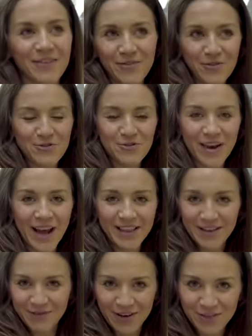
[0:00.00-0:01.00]
food
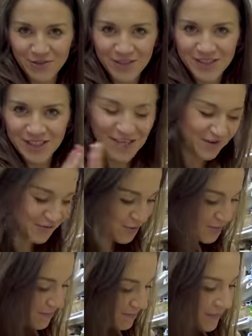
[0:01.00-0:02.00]
at the restaurants, Indian
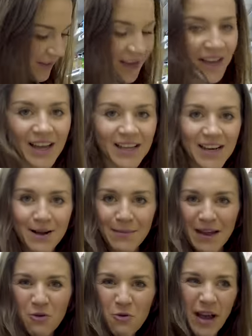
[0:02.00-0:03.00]
food, and then I'm
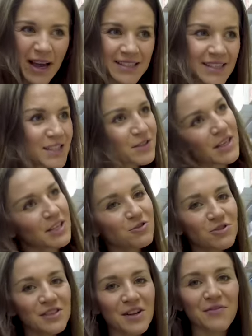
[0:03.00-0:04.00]
like, oh, it has this
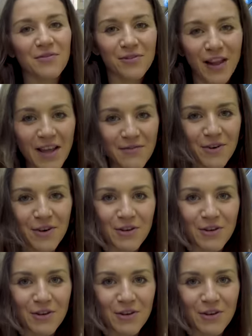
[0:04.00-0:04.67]
interesting flavor.